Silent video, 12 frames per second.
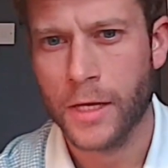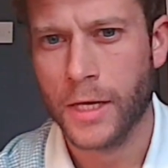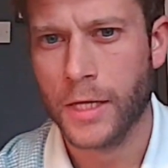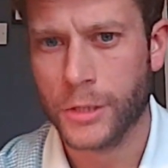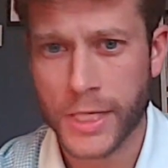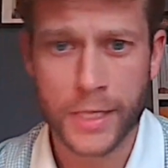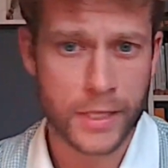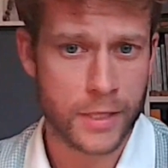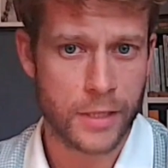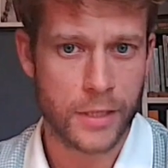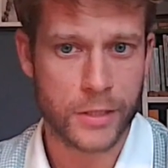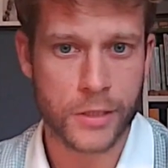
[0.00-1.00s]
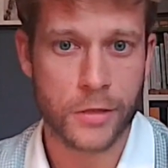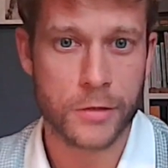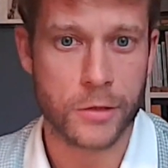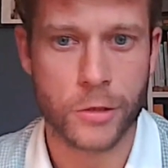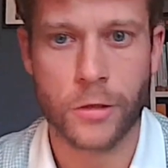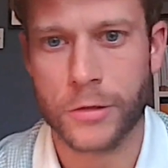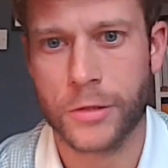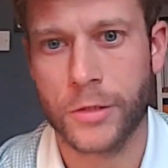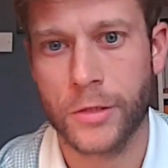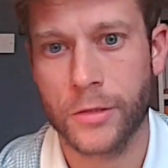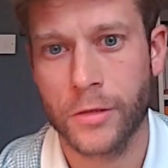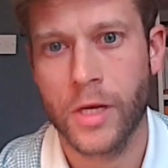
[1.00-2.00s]
And Jack is going to talk to
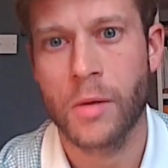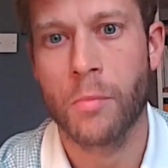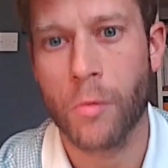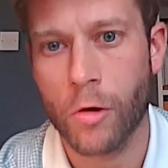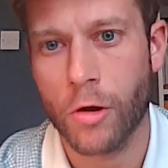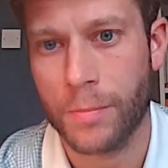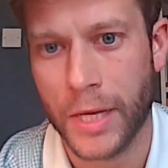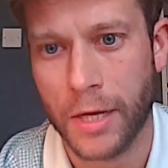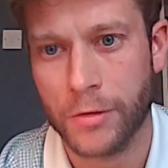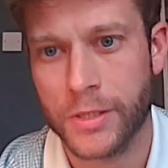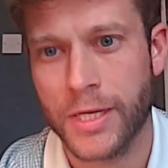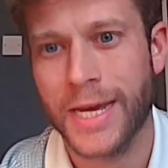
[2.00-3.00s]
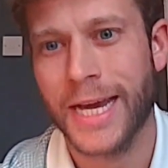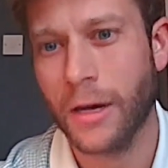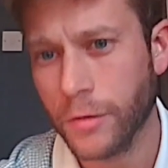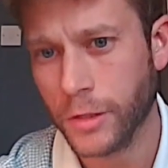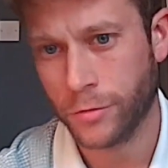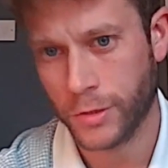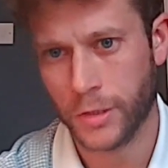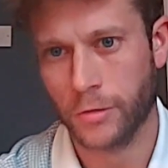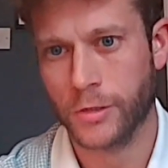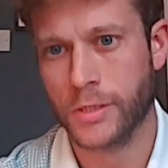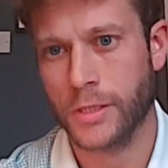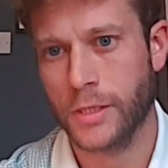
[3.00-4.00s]
you more about how these
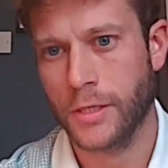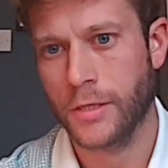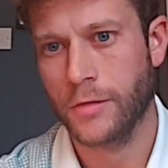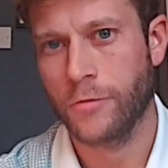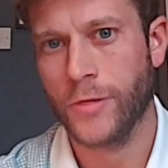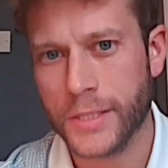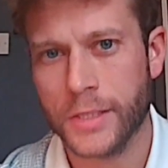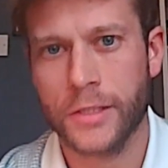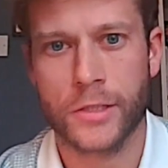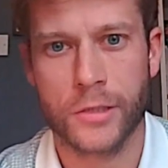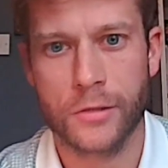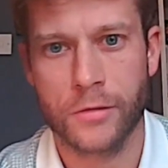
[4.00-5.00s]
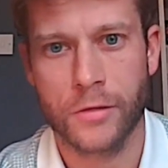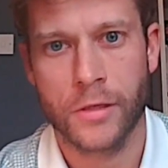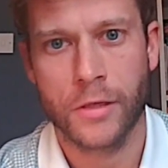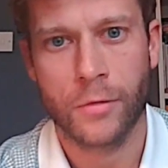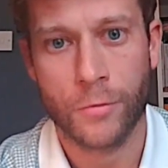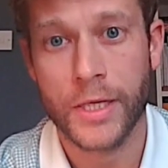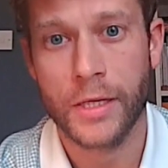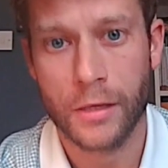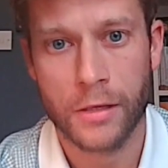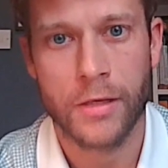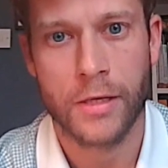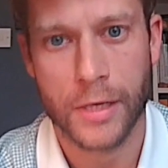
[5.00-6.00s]
results feed into
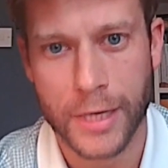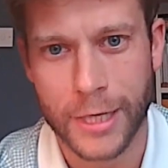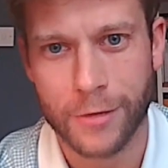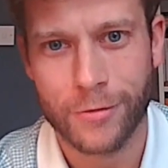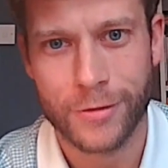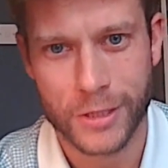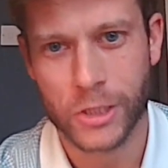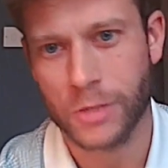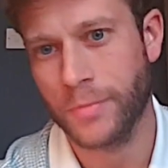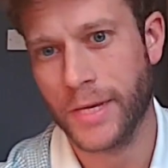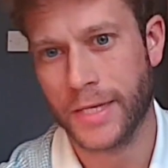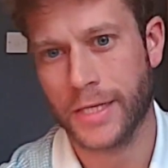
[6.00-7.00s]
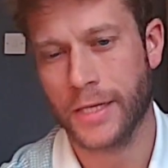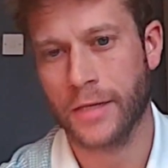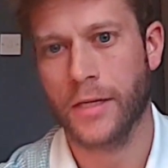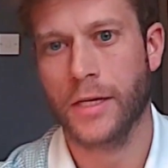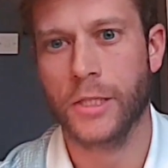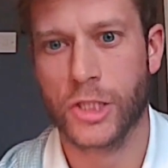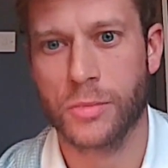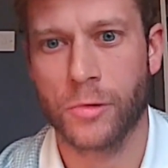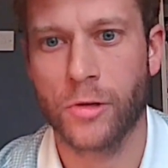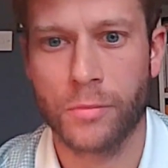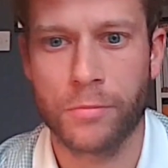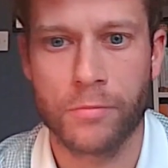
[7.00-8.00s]
real life decision making at
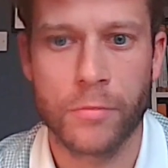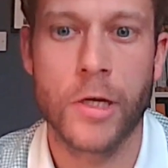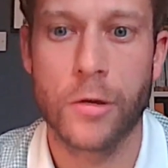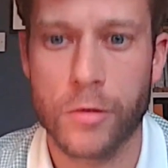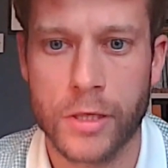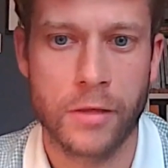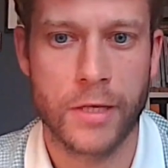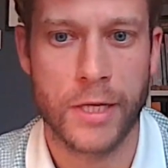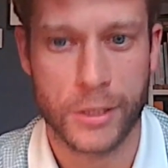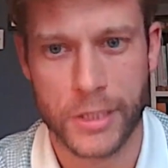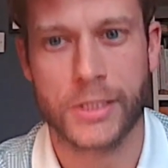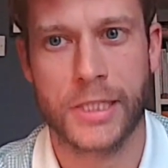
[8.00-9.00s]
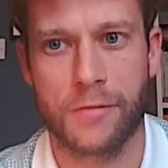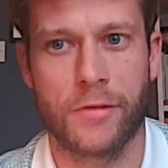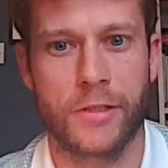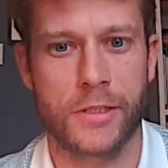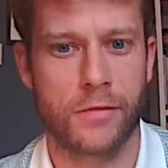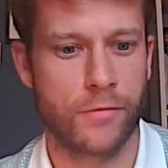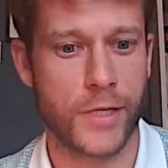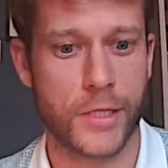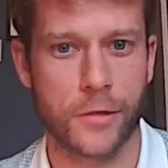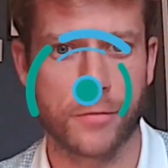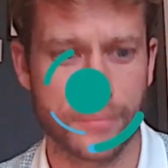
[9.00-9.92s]
small local NHS levels. Thank you.